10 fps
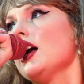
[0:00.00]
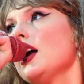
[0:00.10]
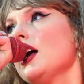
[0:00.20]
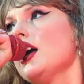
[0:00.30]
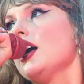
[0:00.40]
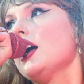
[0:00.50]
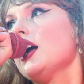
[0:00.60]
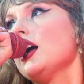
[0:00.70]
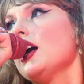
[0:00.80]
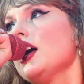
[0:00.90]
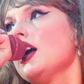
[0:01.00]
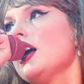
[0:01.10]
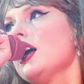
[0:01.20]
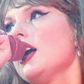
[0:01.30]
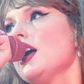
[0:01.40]
debuting with her
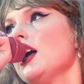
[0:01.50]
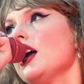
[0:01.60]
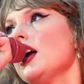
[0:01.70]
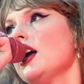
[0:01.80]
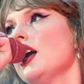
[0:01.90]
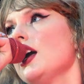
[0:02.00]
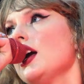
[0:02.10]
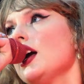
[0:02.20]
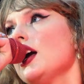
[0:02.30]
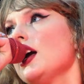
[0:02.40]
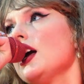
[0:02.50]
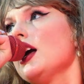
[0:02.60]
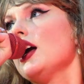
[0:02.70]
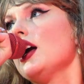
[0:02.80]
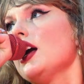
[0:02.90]
self-titled album in
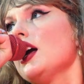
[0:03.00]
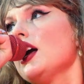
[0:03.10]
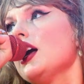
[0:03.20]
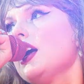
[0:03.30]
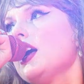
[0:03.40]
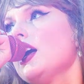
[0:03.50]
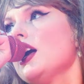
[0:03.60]
2006. Known for her